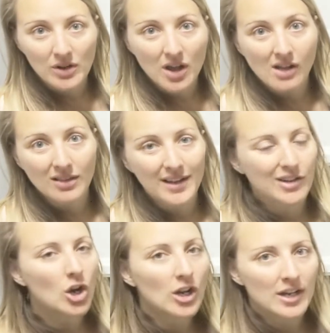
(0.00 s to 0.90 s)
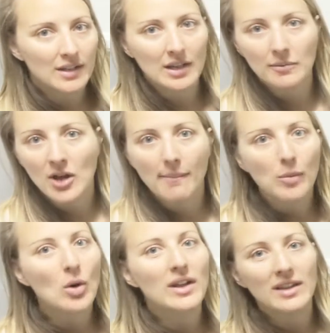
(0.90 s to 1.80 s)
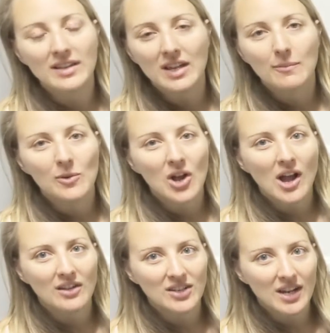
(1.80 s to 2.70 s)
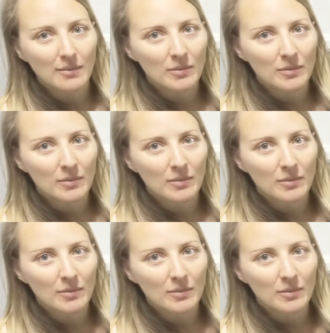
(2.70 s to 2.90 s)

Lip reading: We're not like cooking them, we're not boiling them, we're not